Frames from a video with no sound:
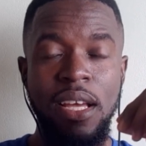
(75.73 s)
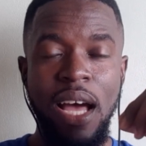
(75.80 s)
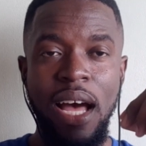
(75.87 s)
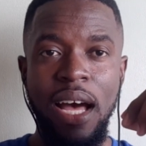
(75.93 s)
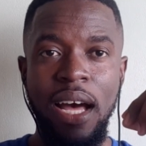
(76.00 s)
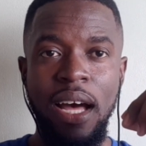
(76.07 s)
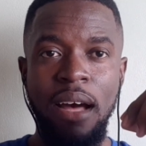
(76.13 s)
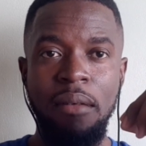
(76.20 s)

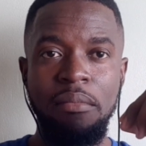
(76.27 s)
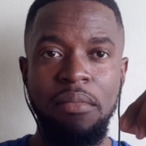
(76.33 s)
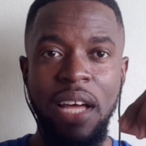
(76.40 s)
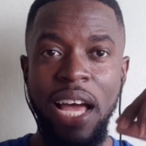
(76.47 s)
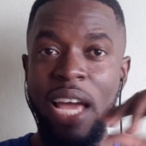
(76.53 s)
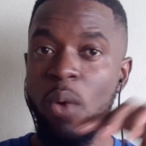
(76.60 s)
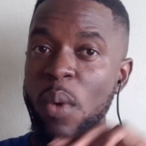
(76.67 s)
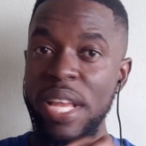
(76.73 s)

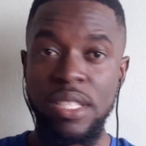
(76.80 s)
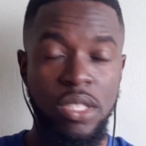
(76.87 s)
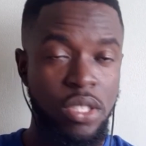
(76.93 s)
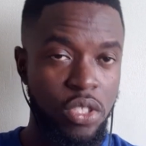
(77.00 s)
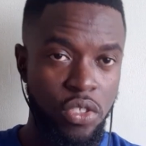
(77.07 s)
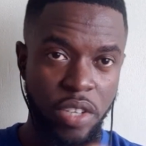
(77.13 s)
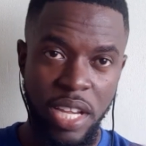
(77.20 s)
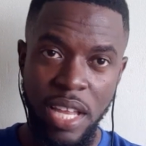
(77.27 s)
I went
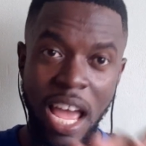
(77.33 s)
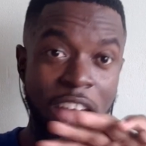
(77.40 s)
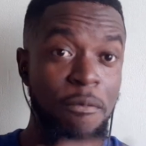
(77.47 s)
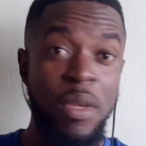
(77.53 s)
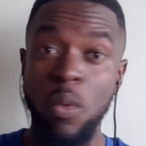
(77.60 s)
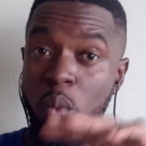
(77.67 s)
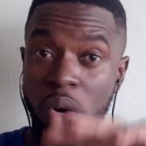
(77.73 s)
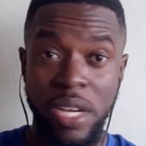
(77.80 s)
straight. I've
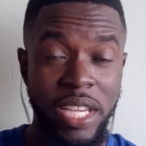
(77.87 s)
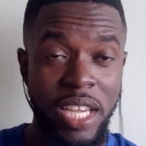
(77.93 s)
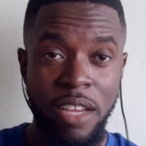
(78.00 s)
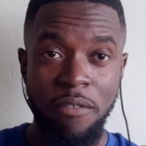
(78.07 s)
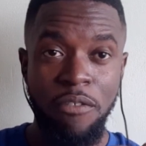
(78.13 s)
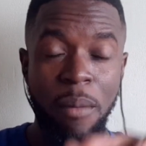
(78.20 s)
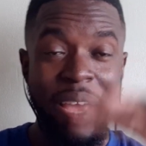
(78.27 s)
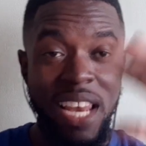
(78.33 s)
been working
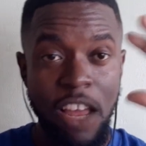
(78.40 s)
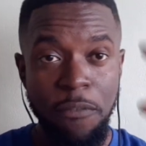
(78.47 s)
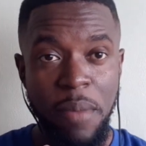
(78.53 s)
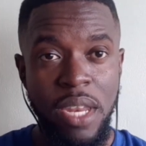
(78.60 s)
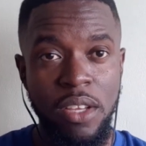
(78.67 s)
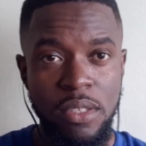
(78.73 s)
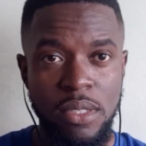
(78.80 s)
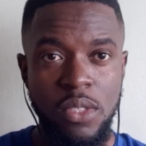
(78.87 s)
from I left
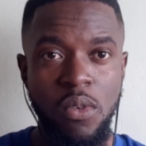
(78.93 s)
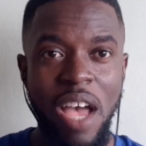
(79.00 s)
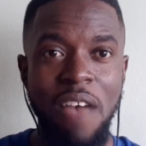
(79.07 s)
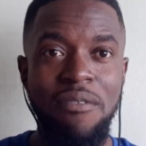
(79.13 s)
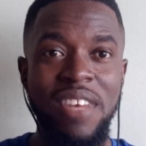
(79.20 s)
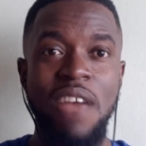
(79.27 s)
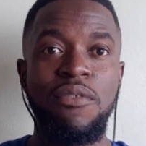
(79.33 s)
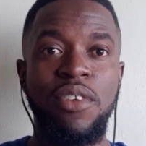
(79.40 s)
medical school.
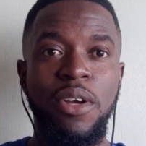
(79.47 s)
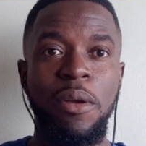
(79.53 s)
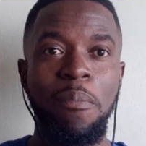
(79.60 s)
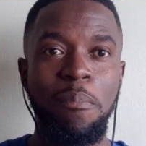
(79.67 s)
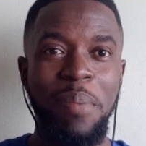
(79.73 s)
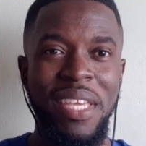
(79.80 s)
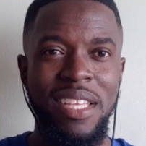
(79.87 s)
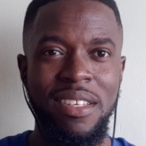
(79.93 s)
I've
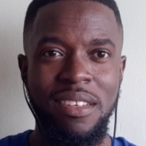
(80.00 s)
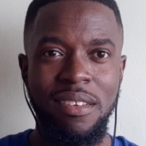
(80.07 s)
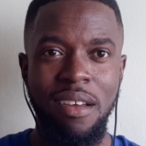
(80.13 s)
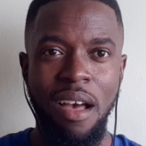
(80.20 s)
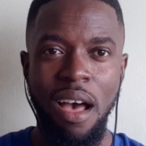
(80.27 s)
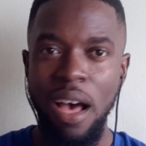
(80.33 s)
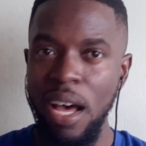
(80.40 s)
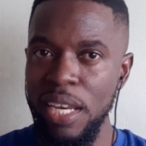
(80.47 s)
never been
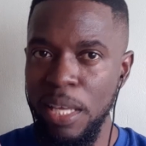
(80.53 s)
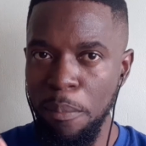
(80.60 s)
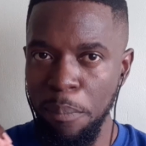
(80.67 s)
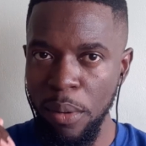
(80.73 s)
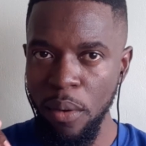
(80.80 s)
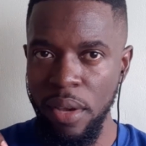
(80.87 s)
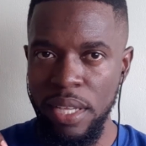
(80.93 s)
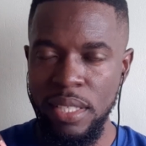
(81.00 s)

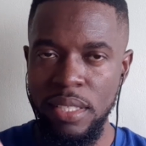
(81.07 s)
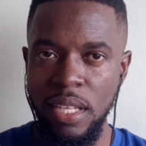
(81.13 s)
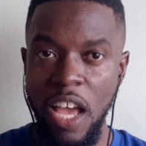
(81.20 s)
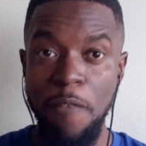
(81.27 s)
unemployed.